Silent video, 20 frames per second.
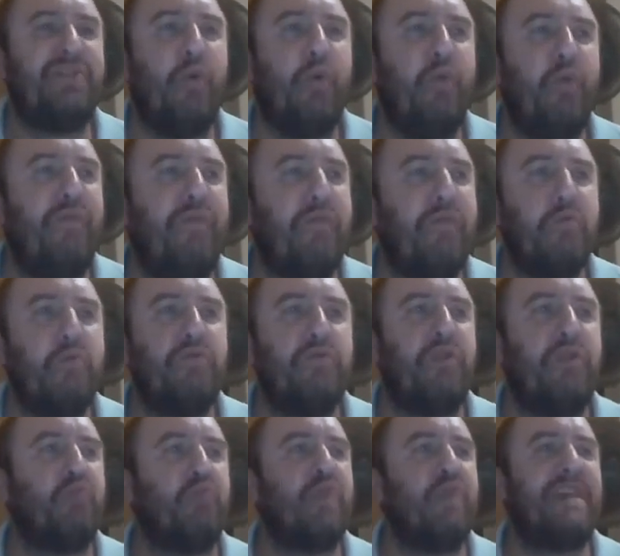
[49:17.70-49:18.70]
over
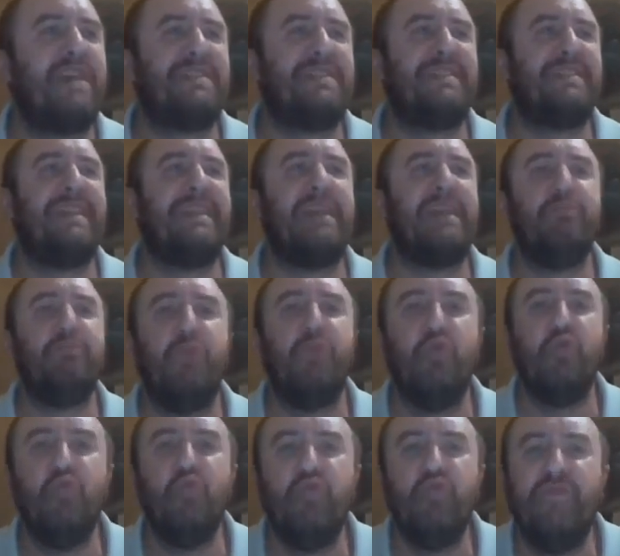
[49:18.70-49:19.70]
the wrestling
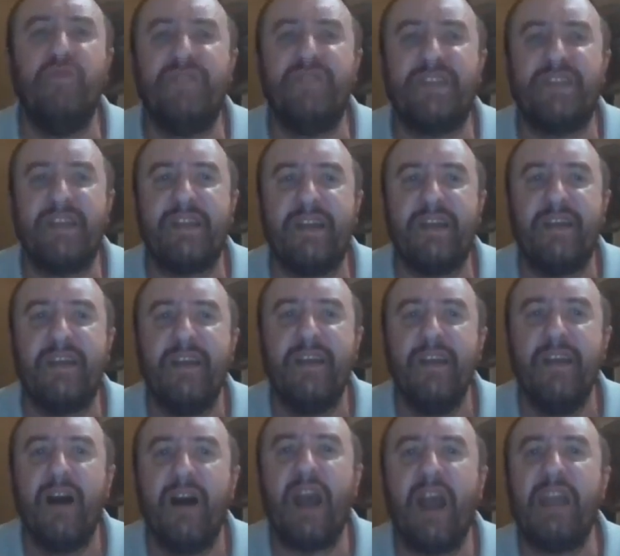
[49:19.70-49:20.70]
moves.
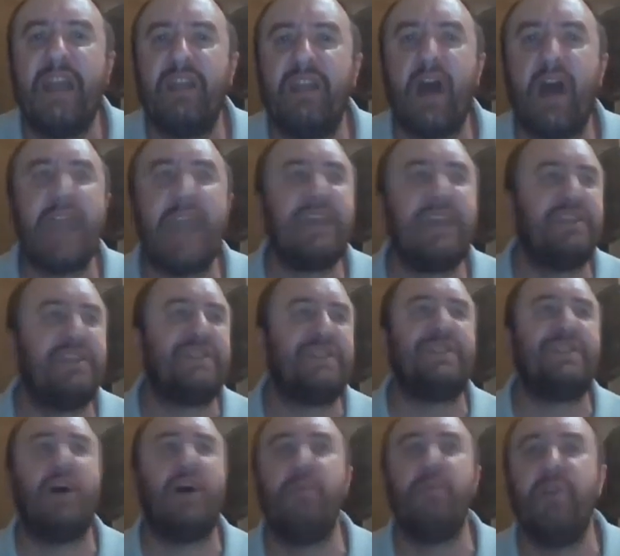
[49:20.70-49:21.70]
I liked
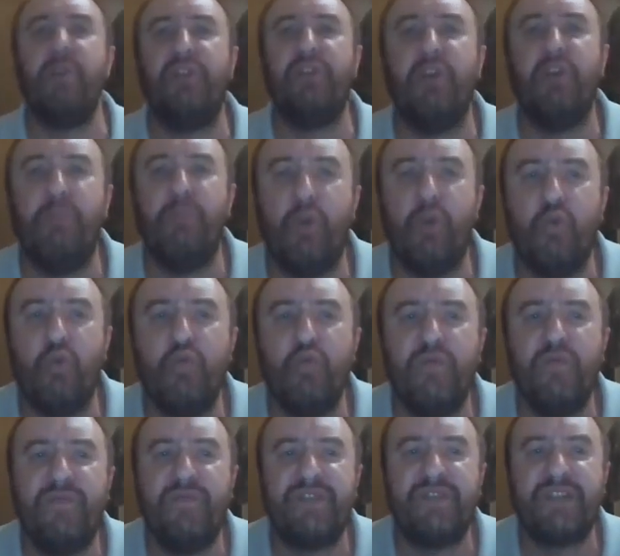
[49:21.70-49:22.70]
some of the
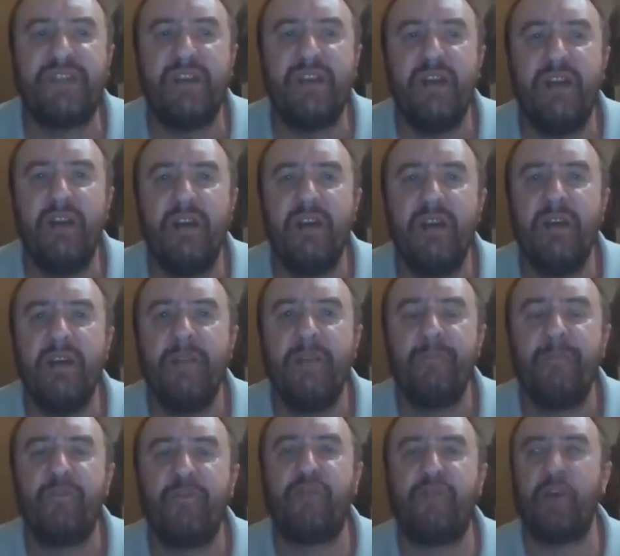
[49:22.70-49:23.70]
moves
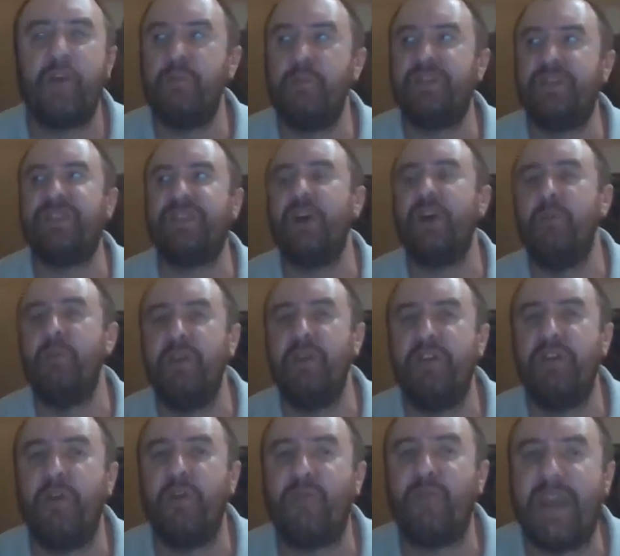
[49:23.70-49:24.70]
from some of
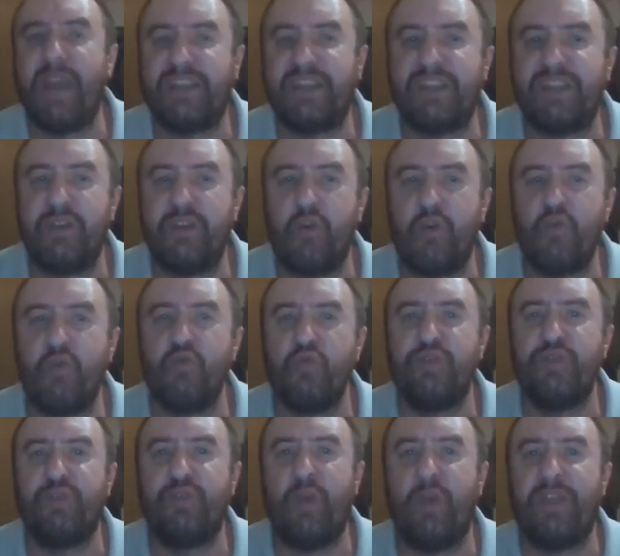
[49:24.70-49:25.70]
the
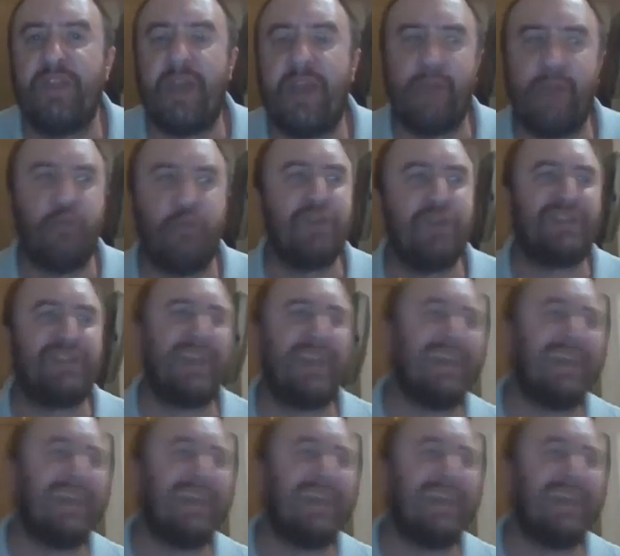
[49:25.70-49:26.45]
wrestlers when I was a